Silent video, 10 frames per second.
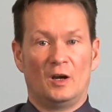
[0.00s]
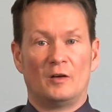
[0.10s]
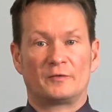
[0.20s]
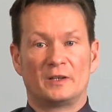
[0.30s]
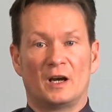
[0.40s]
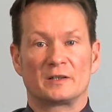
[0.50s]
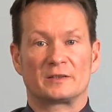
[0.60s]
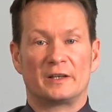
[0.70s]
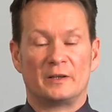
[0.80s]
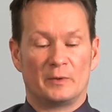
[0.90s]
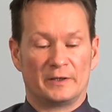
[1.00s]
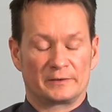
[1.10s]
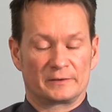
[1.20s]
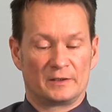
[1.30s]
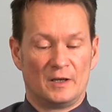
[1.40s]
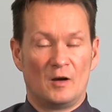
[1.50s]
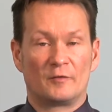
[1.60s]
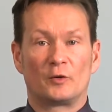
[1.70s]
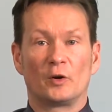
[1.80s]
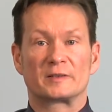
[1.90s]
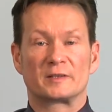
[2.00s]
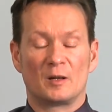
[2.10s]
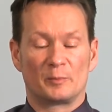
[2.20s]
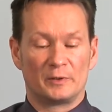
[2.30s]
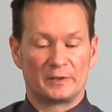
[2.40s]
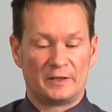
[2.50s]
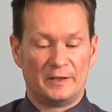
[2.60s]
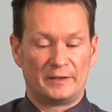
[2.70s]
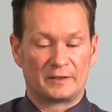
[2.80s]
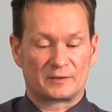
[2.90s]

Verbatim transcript: of the RZA1. For example, kinetic